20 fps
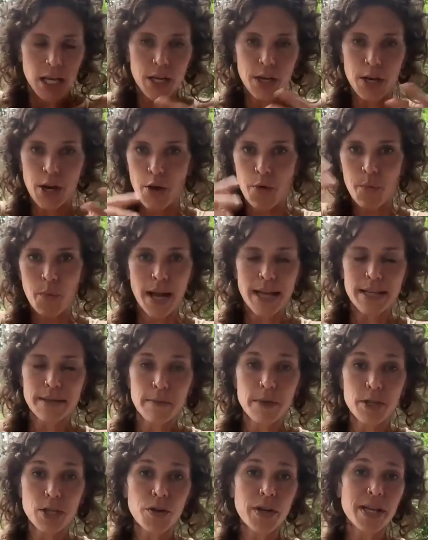wise
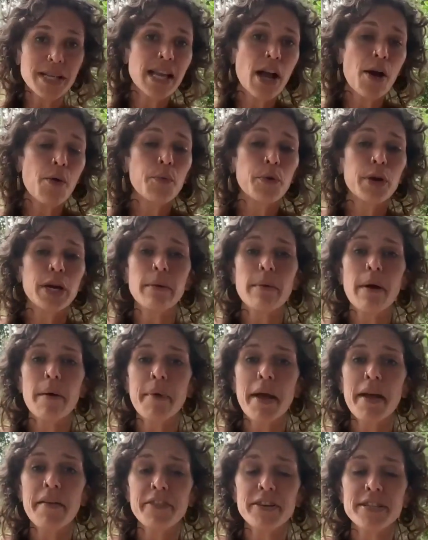woman's choice, not worrying
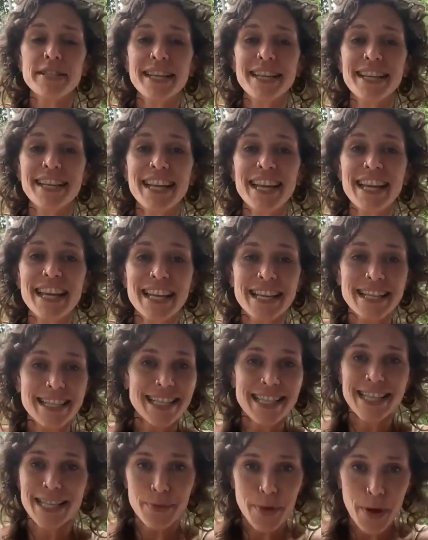about my fertility because
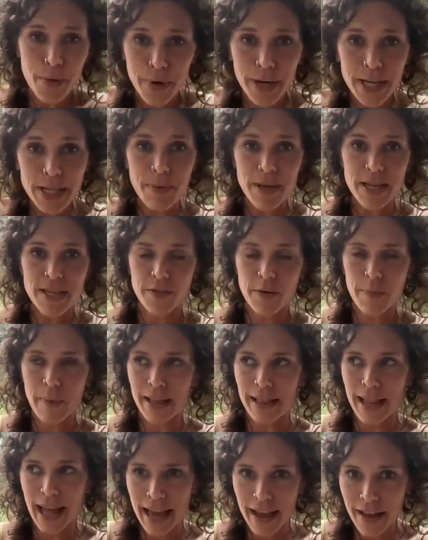this is what works best for
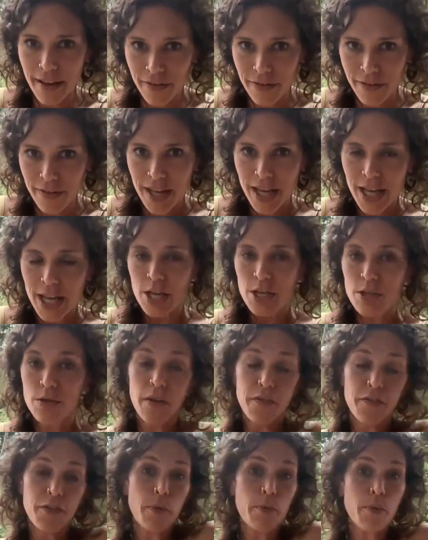my life? Do
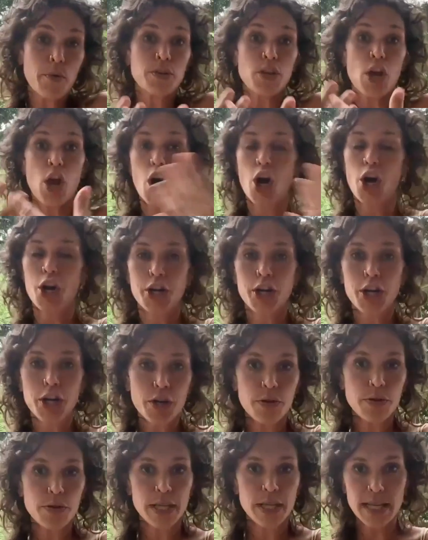I feel most
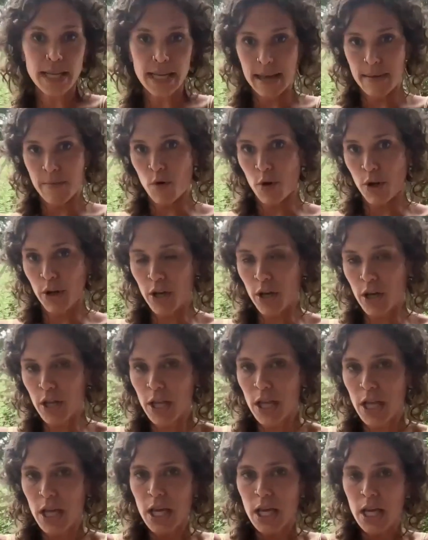honored using neem
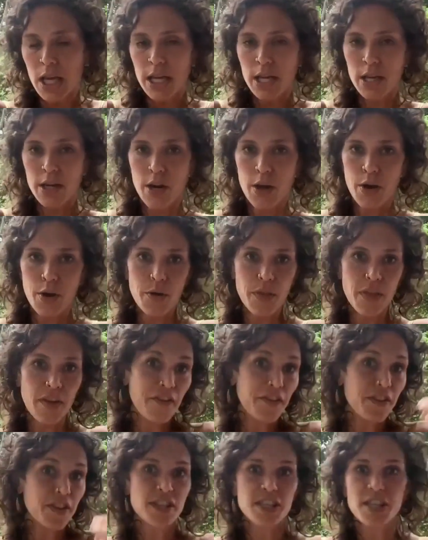oil,
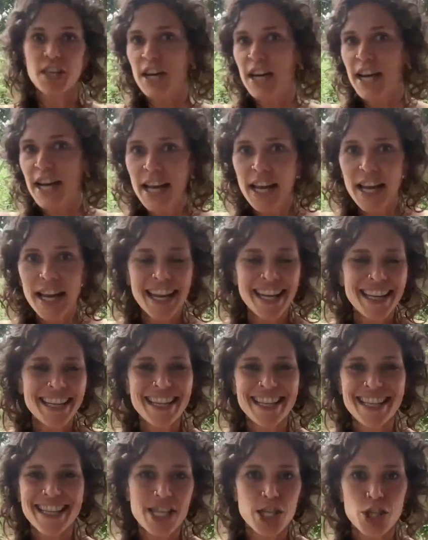that feels good
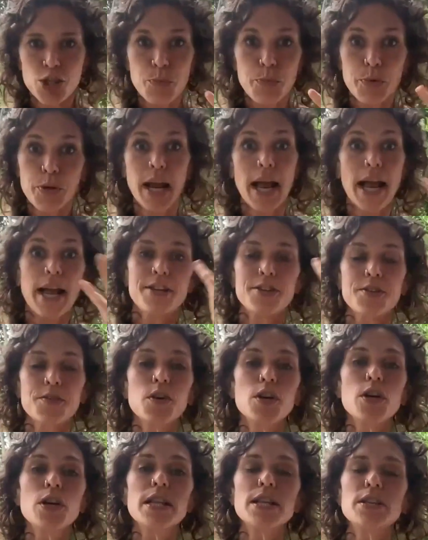and is
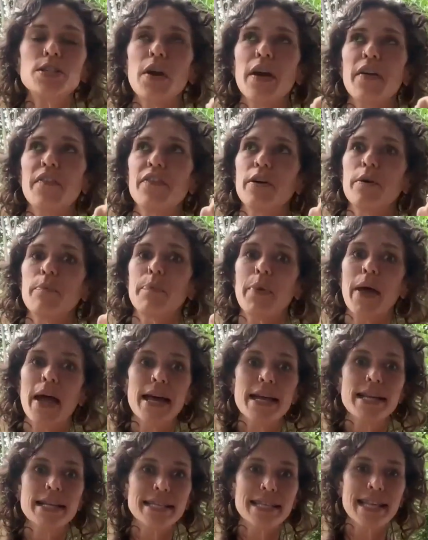supernatural? Do I feel
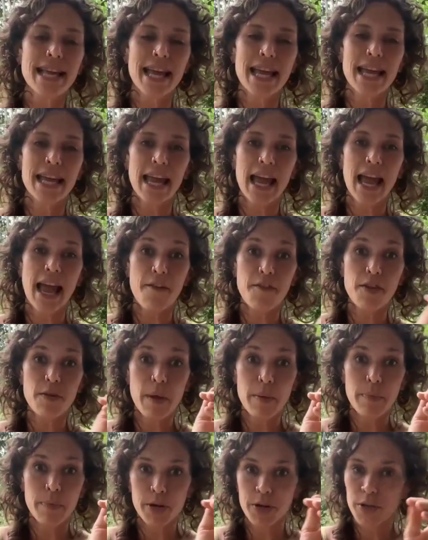best like having
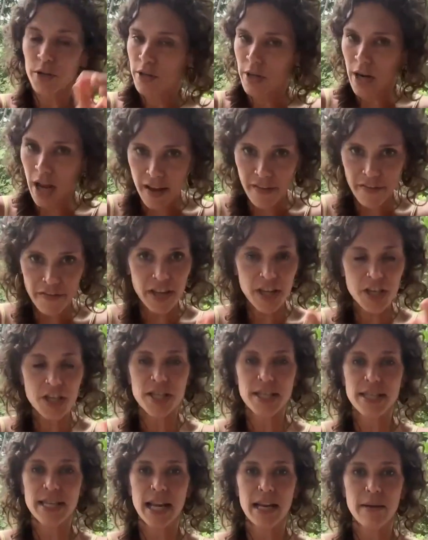my partner not finish
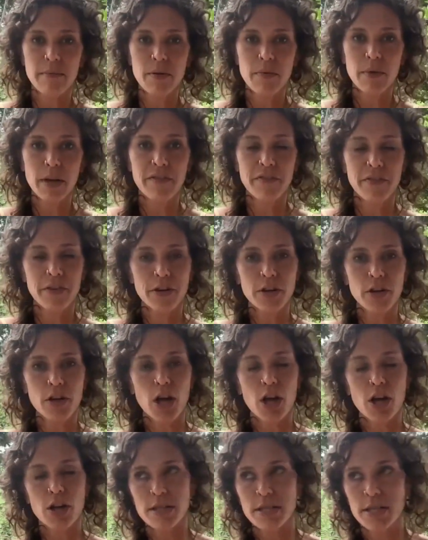inside of me when I'm fertile
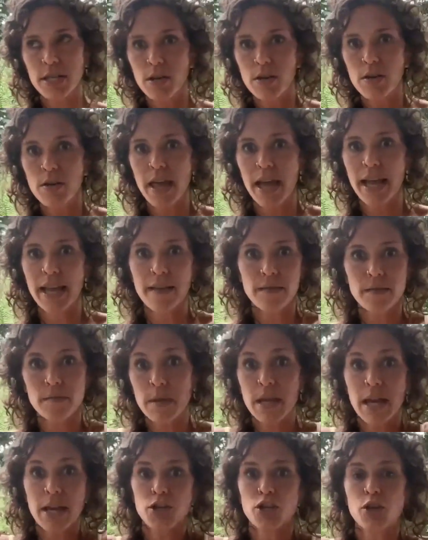also? That gives
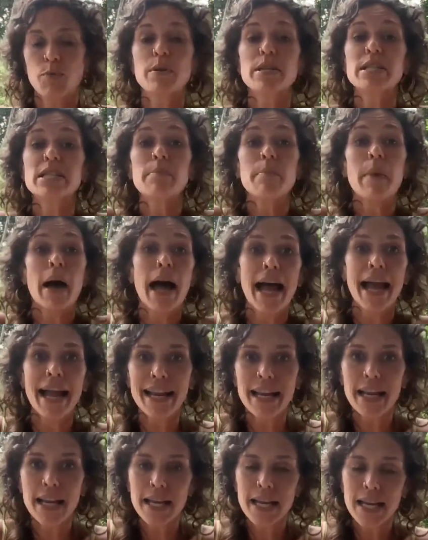me extra peace of
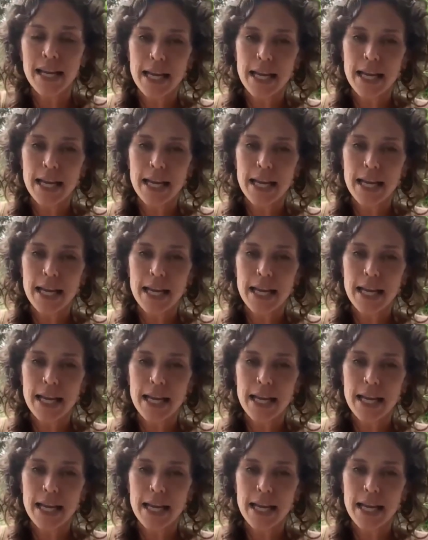mind,